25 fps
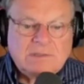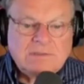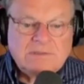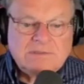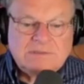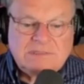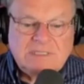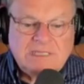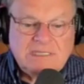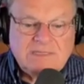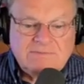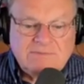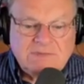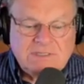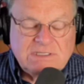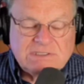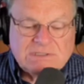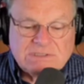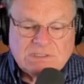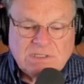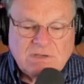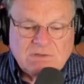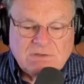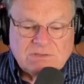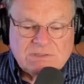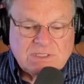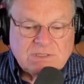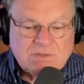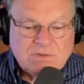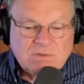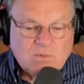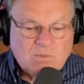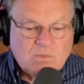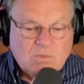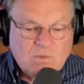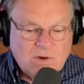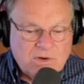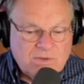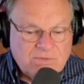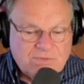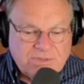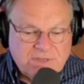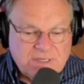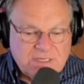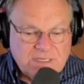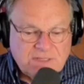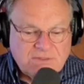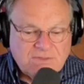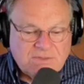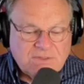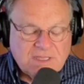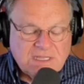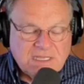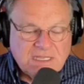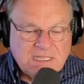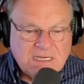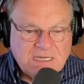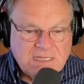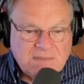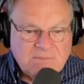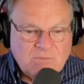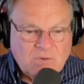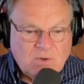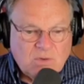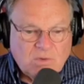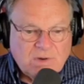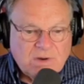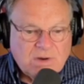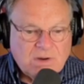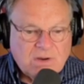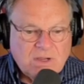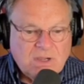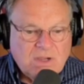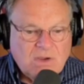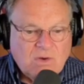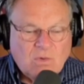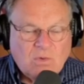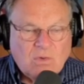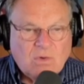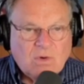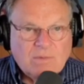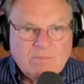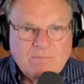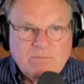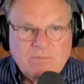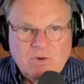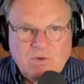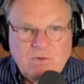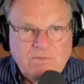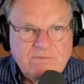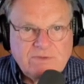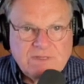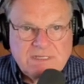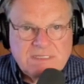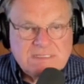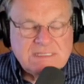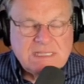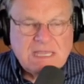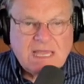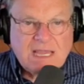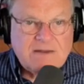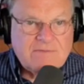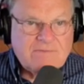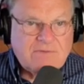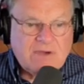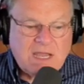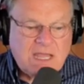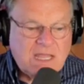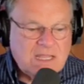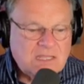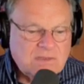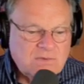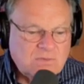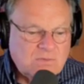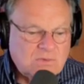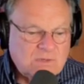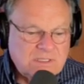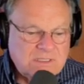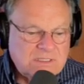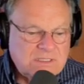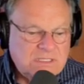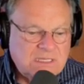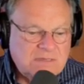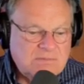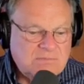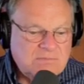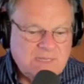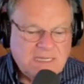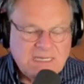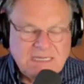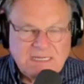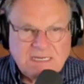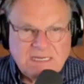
TV shows that are worth anything anymore, or movies out of Hollywood that mean